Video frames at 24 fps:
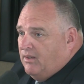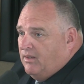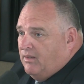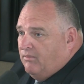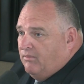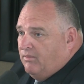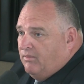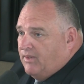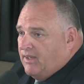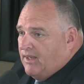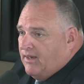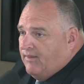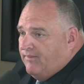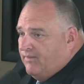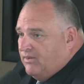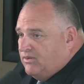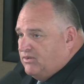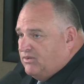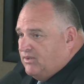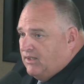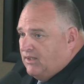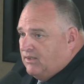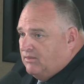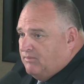We're kind of the
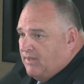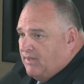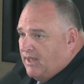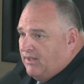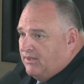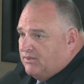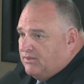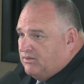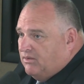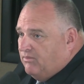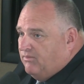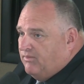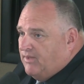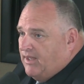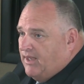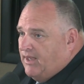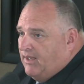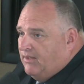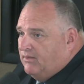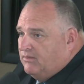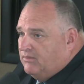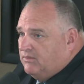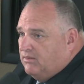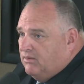check and balance on
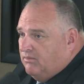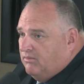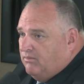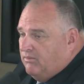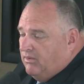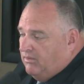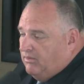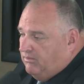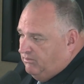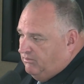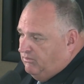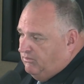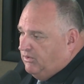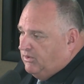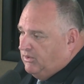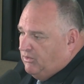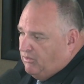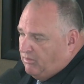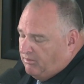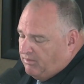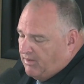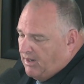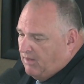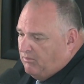that. So we'll do
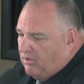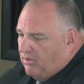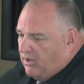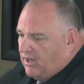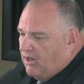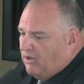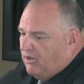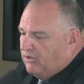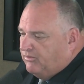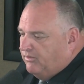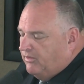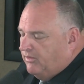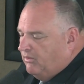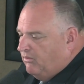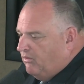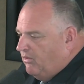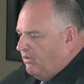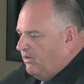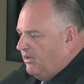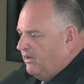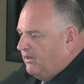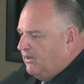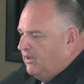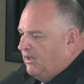the probable cause for the
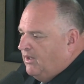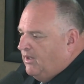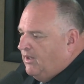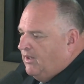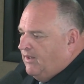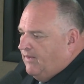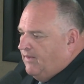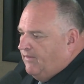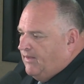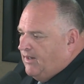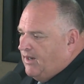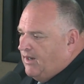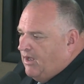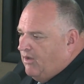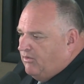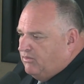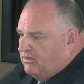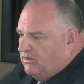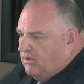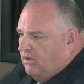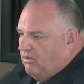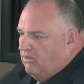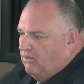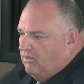warrant. Then
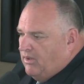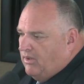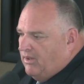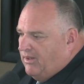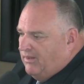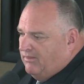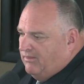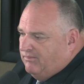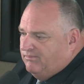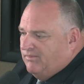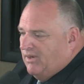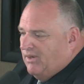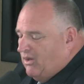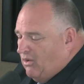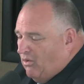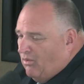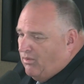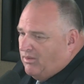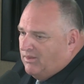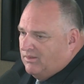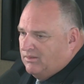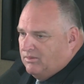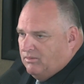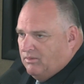also,
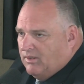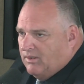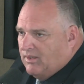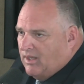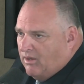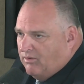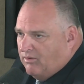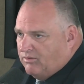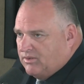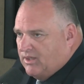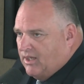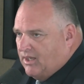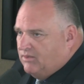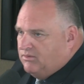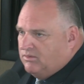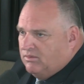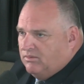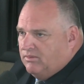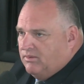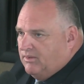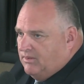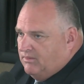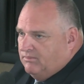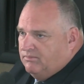according to a law
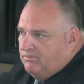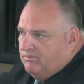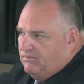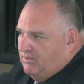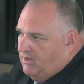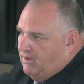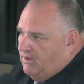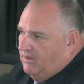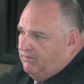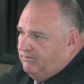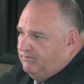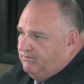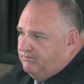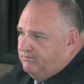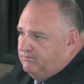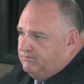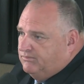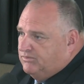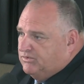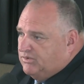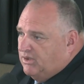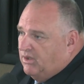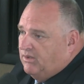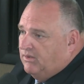schedule and
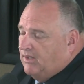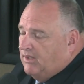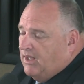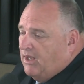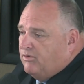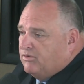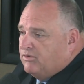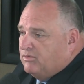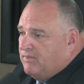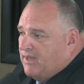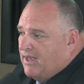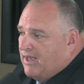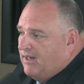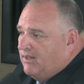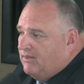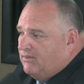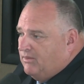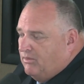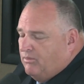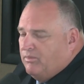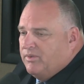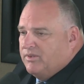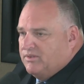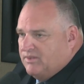certain laws about it,
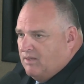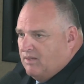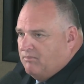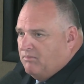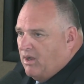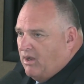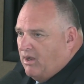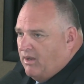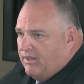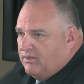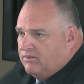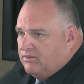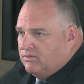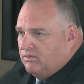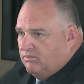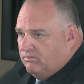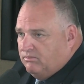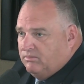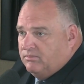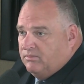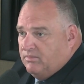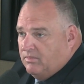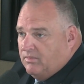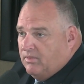then we set bonds
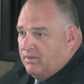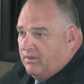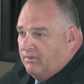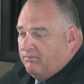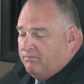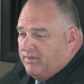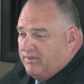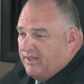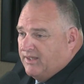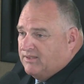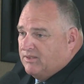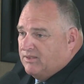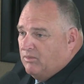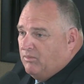on things that